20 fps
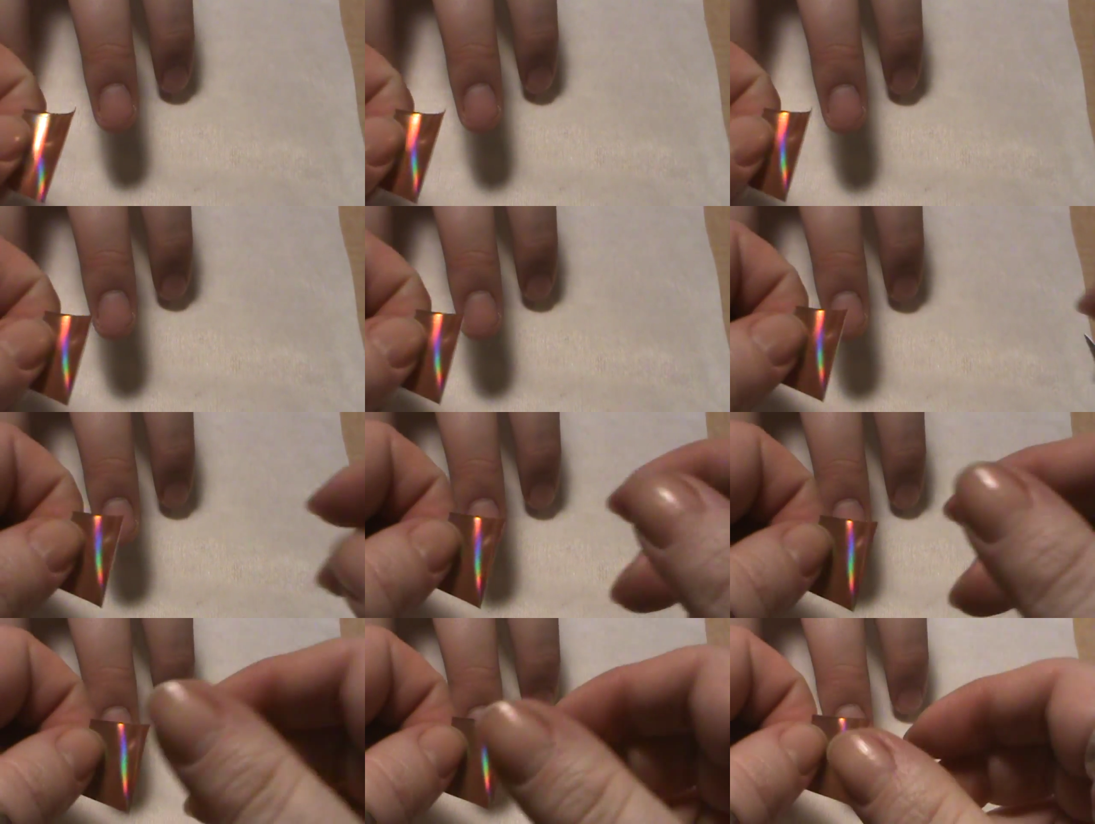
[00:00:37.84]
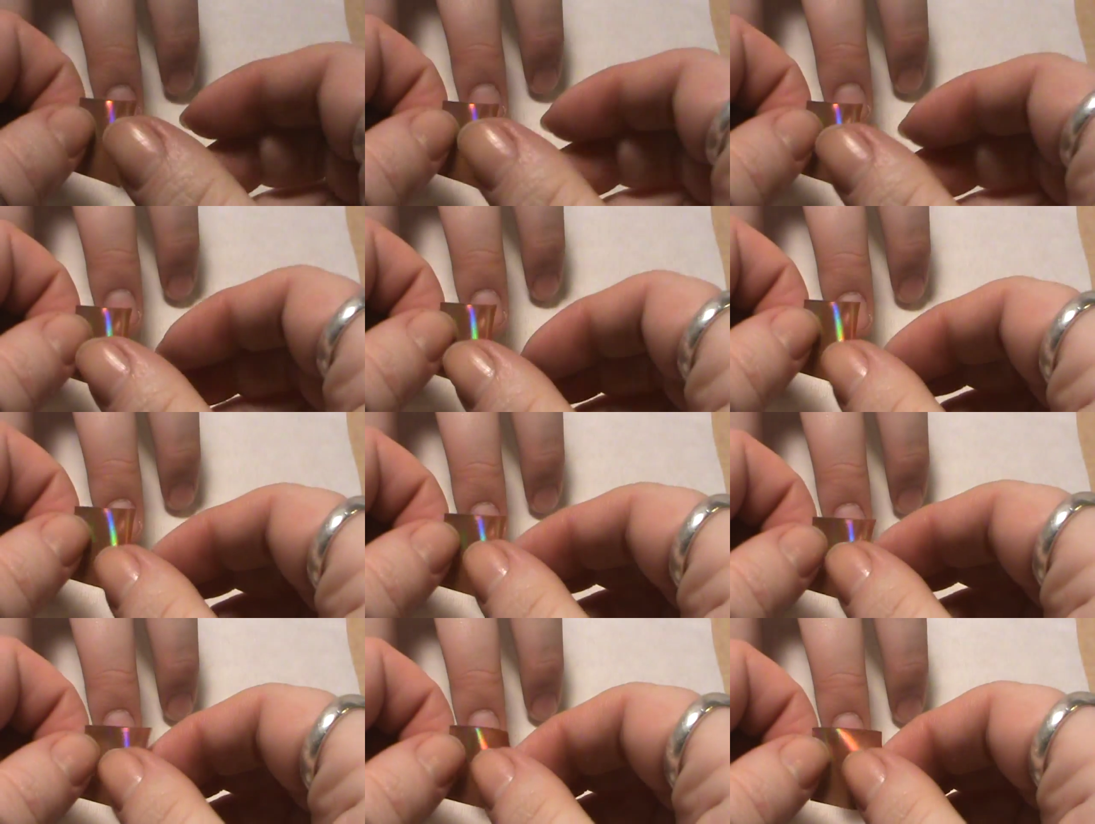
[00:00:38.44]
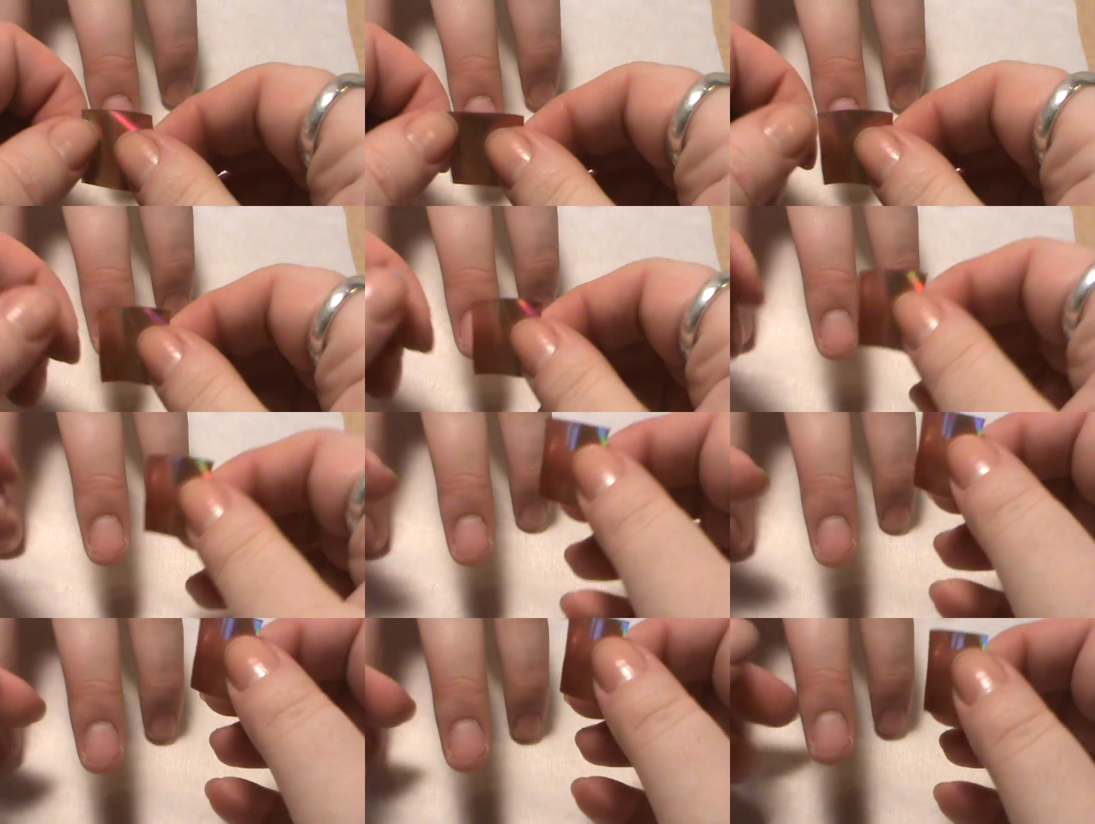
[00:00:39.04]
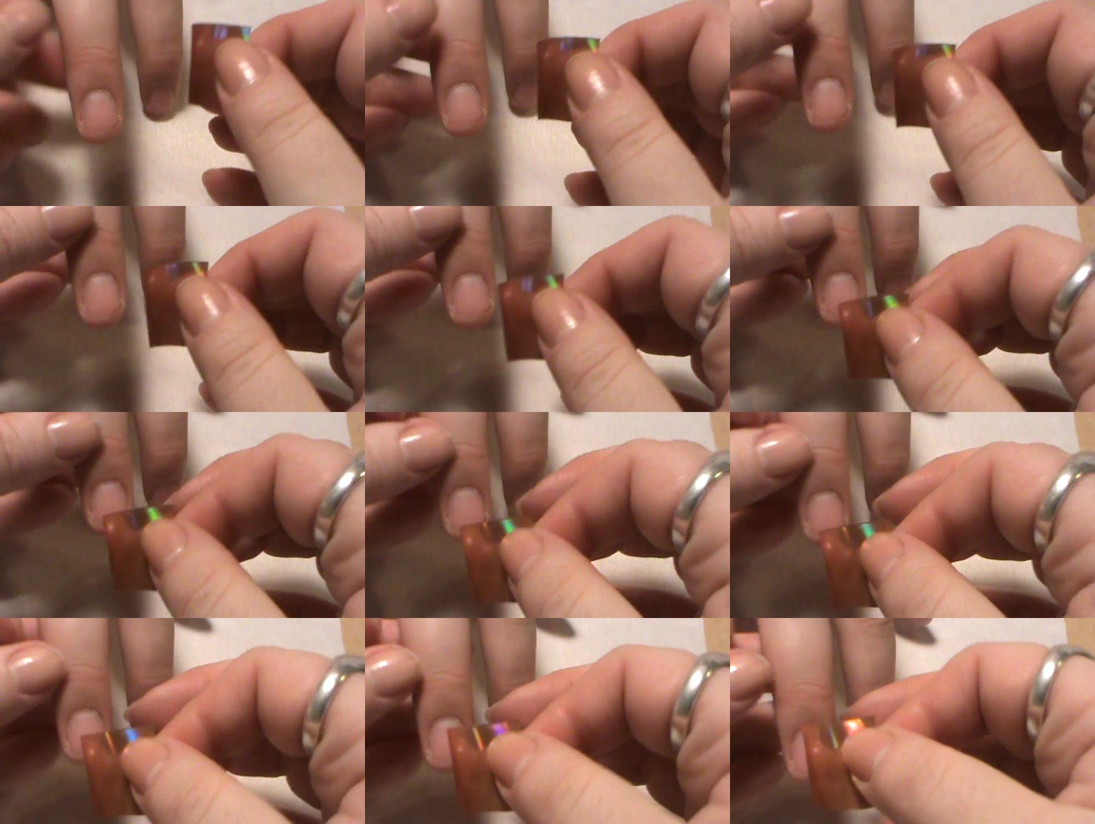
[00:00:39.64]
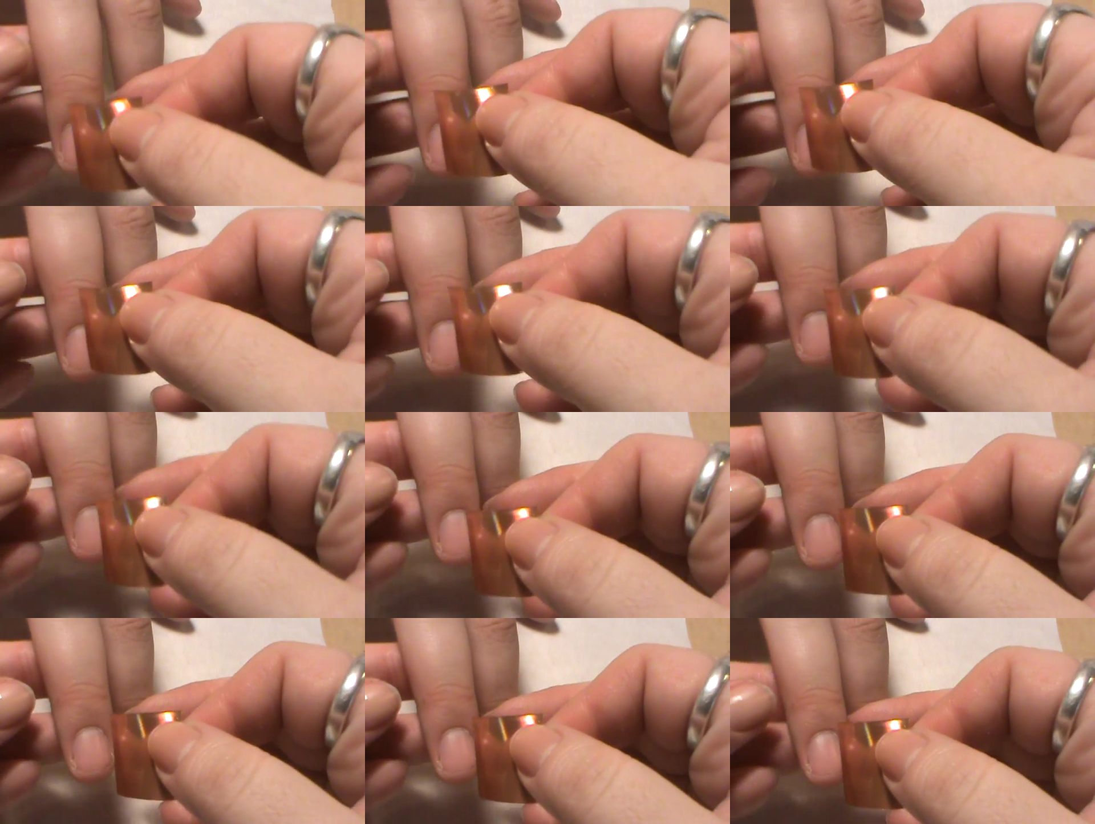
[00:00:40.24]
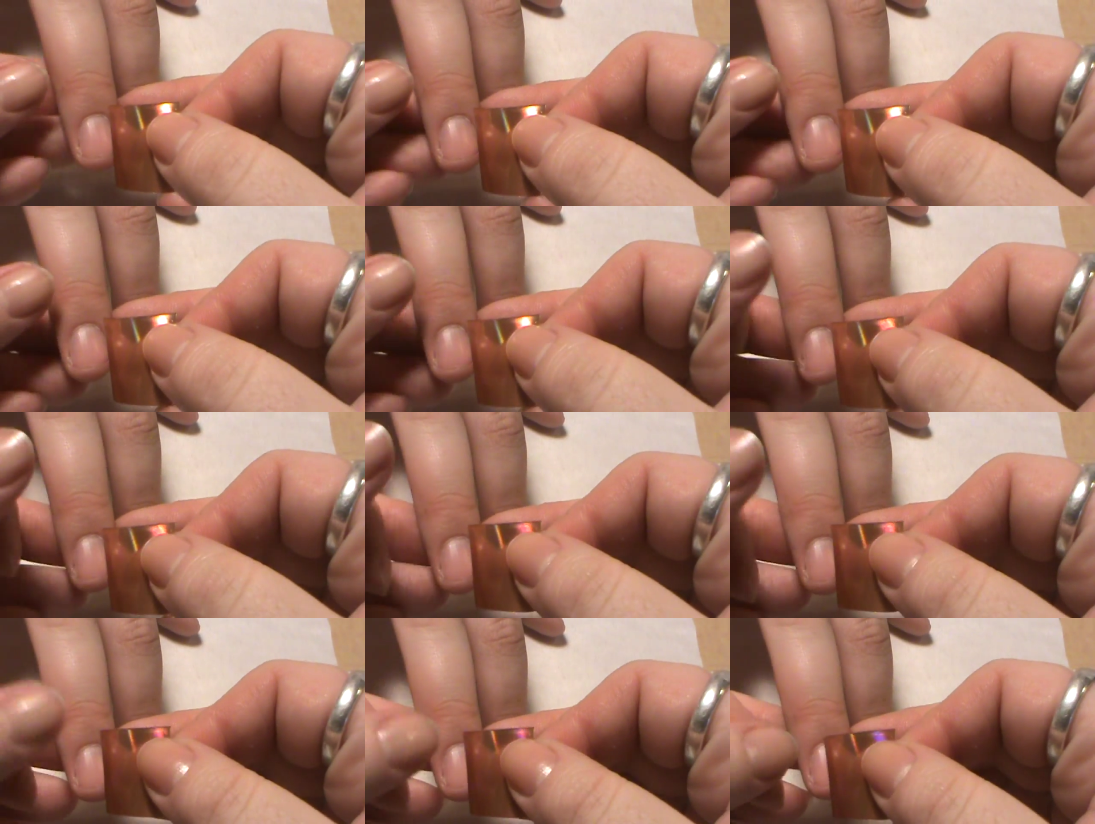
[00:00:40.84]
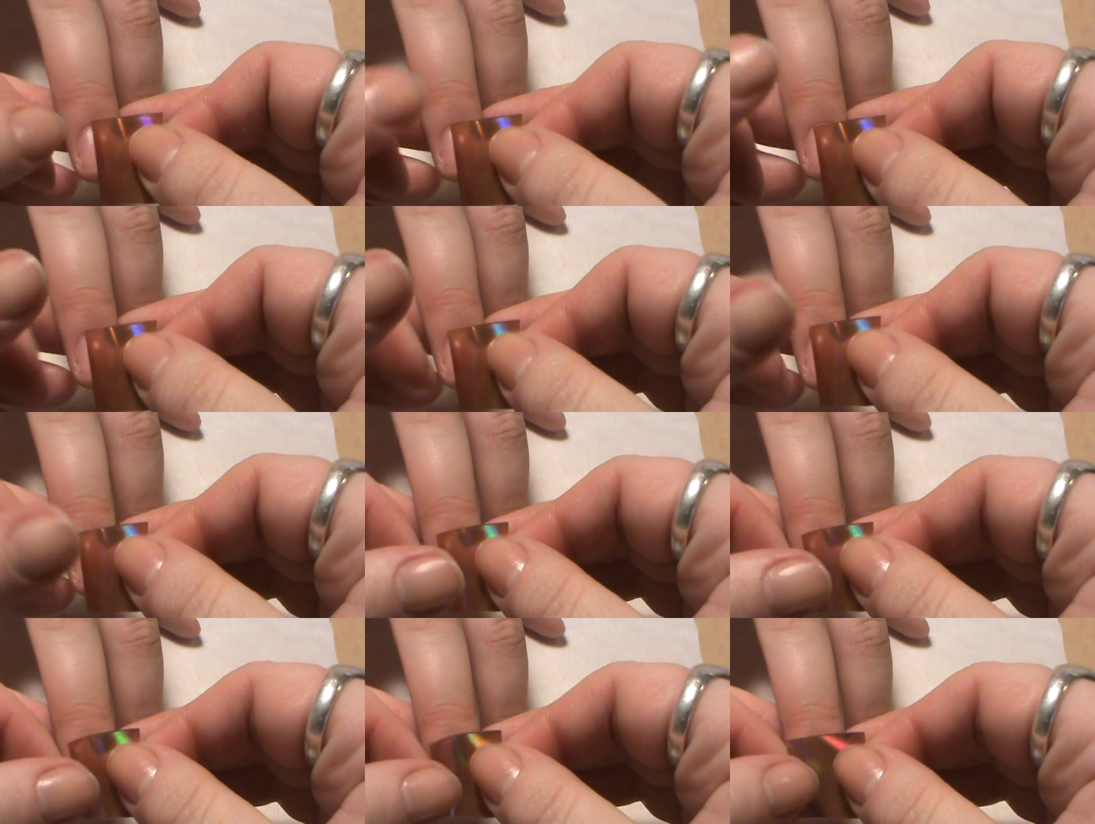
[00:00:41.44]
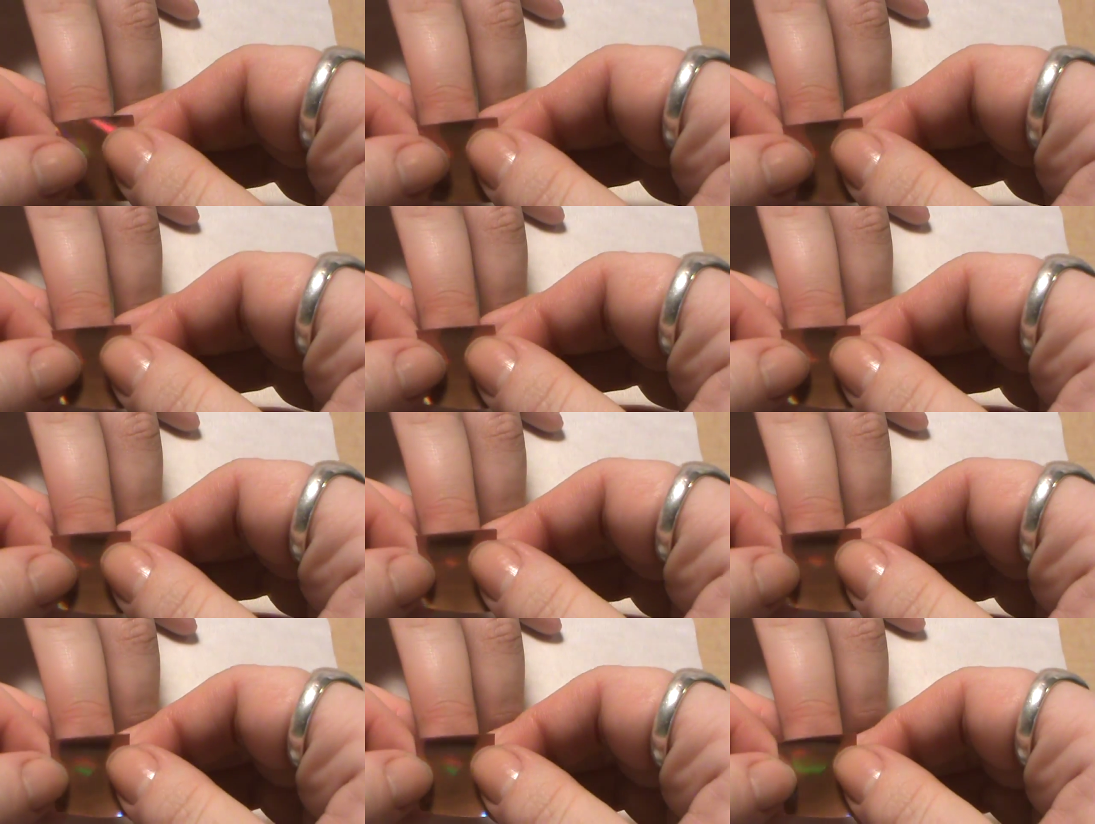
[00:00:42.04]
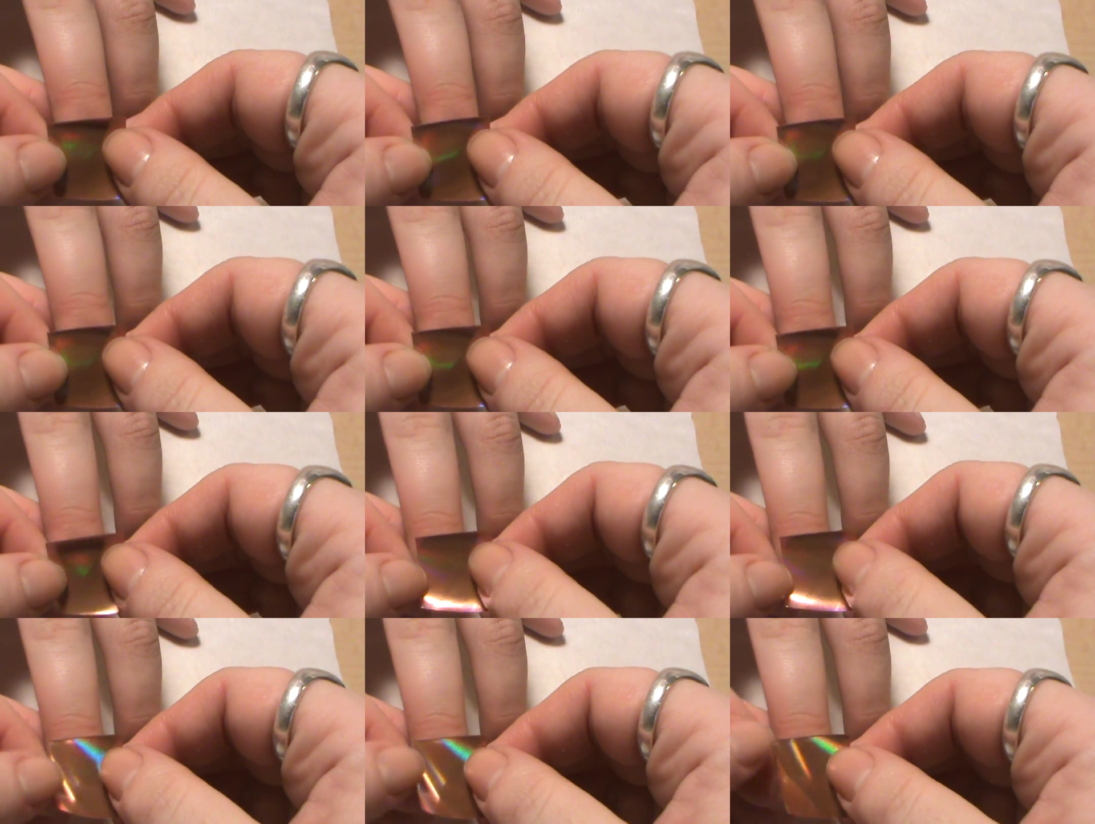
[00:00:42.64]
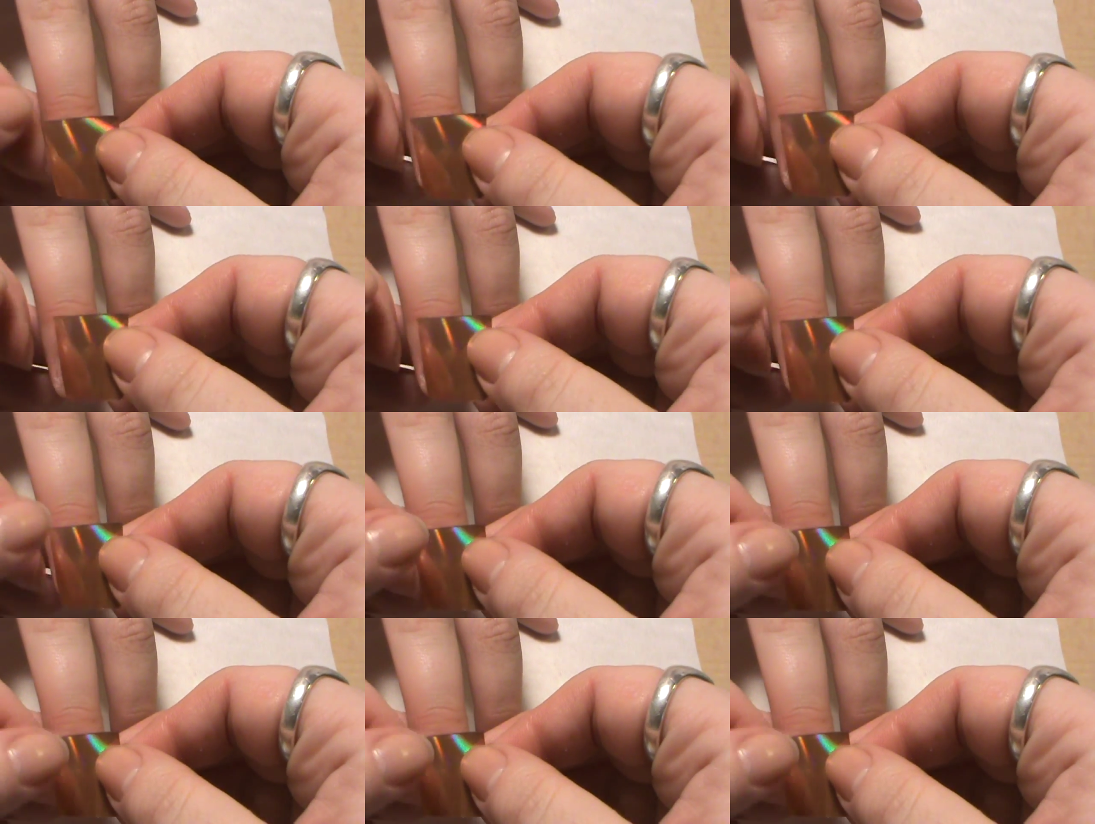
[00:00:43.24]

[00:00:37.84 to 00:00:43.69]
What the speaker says: Nobody's mouth can be seen.